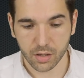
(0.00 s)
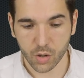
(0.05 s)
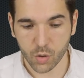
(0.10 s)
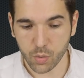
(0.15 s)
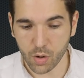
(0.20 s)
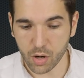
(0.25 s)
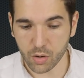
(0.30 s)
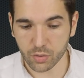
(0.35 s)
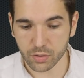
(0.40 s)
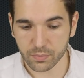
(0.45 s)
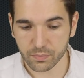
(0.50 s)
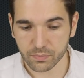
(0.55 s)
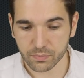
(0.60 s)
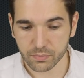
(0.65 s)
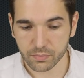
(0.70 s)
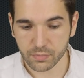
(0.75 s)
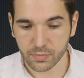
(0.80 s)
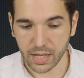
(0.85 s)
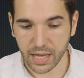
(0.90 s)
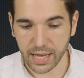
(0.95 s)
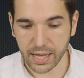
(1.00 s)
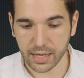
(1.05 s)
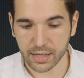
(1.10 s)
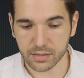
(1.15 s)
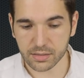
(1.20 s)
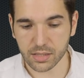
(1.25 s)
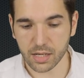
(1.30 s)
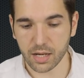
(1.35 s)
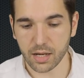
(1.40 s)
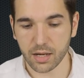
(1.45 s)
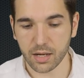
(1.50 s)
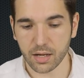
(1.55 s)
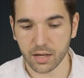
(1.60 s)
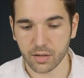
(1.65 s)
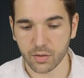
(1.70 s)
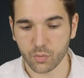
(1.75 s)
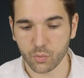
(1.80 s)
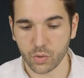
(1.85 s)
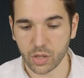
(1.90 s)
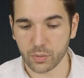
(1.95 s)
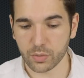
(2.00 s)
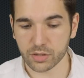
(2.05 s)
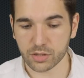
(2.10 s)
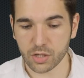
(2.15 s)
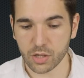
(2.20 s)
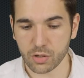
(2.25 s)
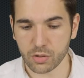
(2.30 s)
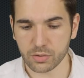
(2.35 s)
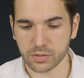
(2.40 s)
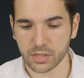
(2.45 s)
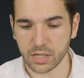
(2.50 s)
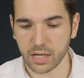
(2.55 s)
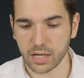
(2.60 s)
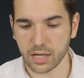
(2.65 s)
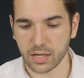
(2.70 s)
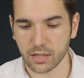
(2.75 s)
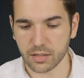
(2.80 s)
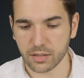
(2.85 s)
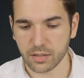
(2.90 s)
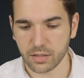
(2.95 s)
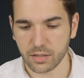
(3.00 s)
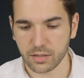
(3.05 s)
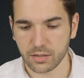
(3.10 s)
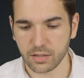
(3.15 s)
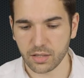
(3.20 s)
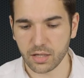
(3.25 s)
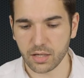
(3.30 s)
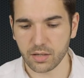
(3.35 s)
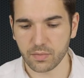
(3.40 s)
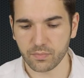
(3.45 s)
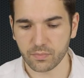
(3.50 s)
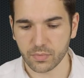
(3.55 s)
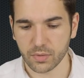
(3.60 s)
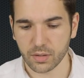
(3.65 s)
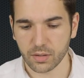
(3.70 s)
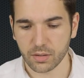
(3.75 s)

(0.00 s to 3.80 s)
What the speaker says: quote, and we were told the